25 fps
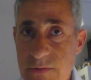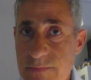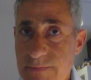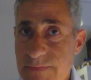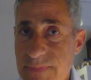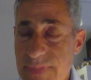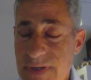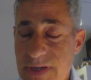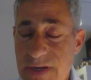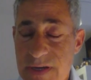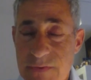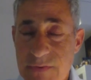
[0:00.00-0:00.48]

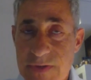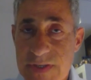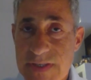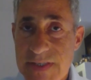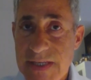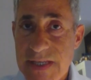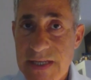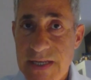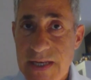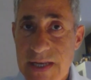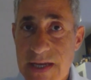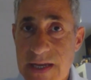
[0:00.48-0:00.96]
Christine
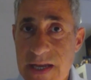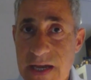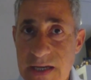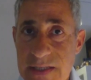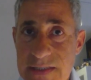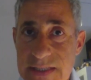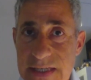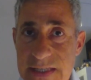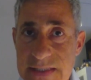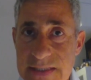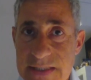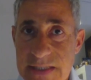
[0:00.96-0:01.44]
Lagarde
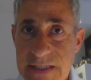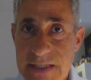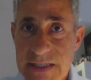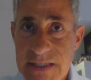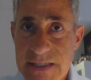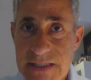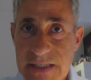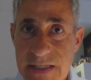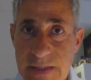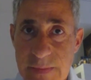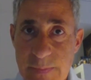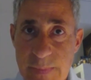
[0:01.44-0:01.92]
at the
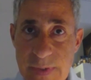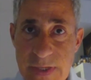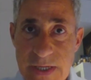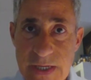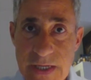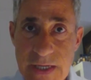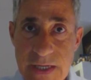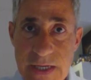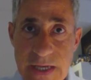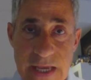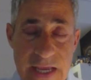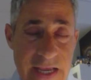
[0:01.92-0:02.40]
ECB,
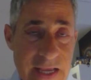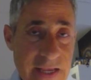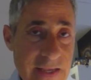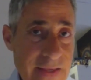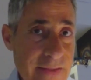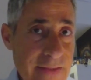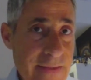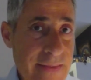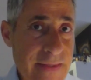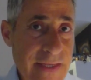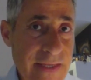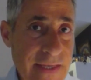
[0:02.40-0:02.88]

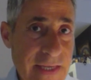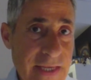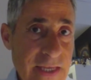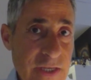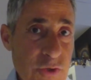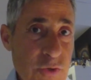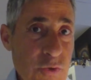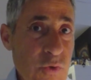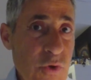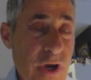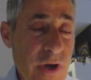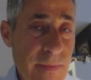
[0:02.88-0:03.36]
the EU
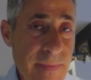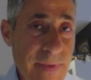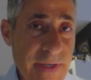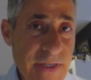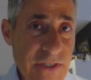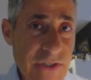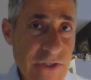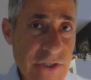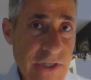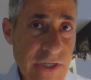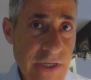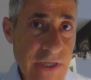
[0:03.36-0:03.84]

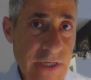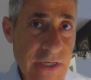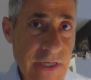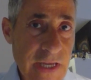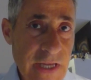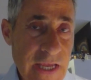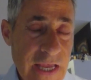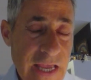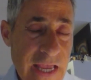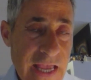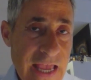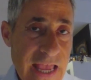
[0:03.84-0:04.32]
Commission,
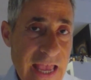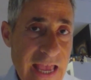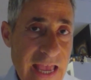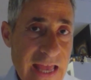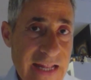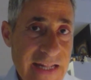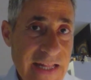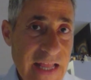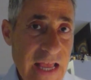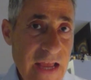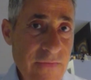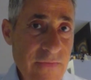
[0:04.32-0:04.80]
and
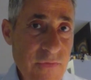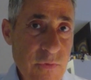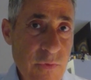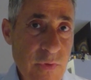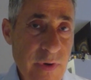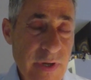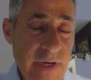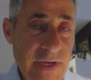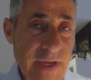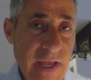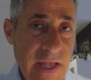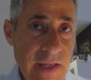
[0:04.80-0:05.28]

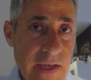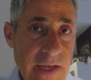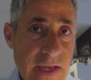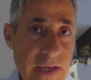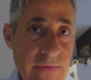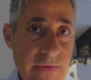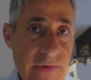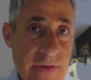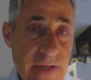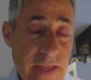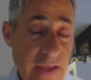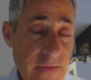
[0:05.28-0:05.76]

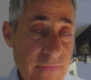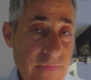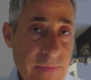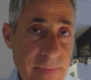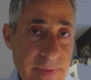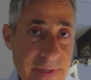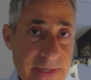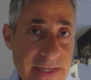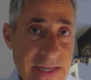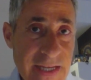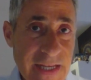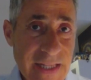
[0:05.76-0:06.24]
everybody
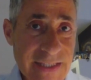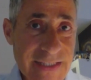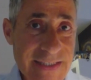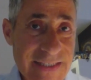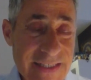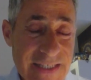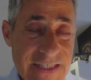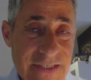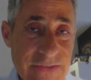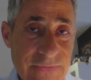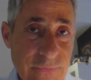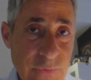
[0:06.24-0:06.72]
else
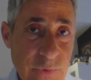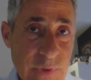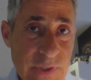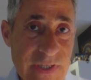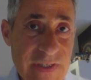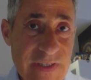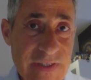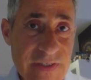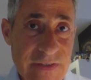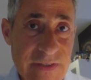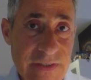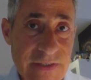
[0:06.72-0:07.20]
is fully
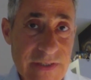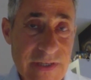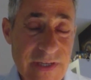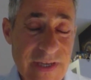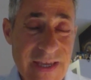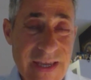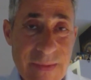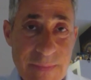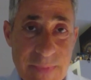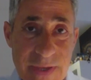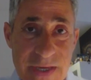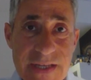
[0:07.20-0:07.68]

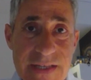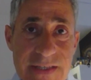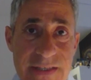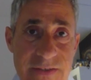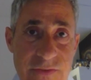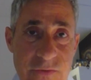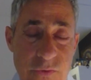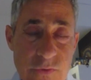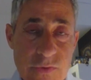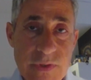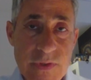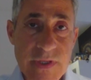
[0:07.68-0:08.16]
committed
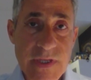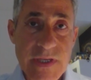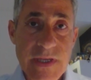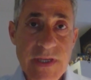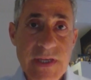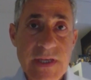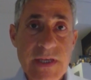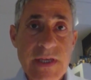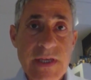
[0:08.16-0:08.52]
to the